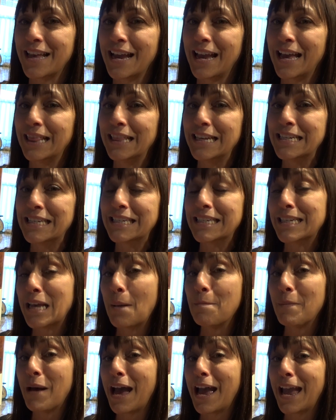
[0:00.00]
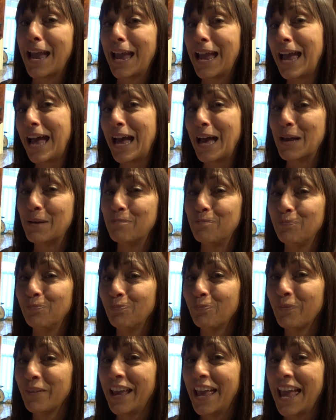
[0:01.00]
like at least
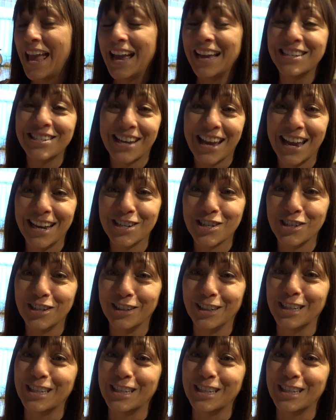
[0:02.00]
semi-educational,